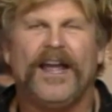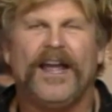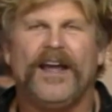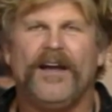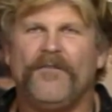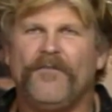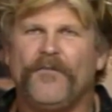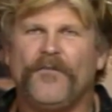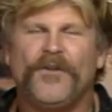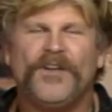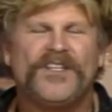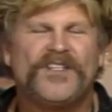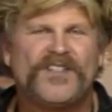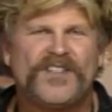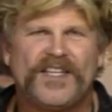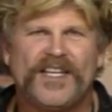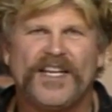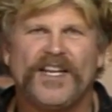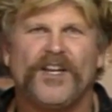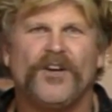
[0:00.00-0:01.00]
Every
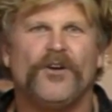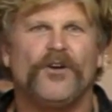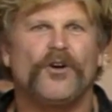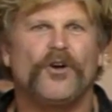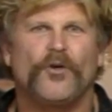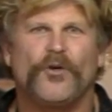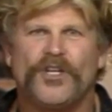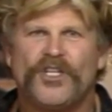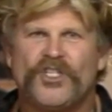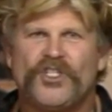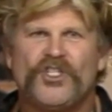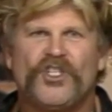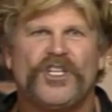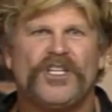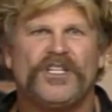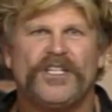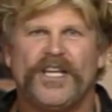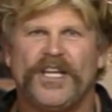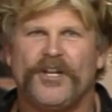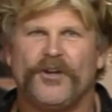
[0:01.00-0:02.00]
single
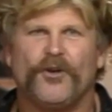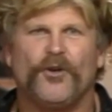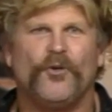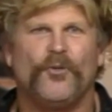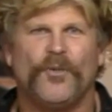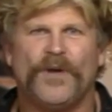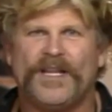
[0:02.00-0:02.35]
Christian leader who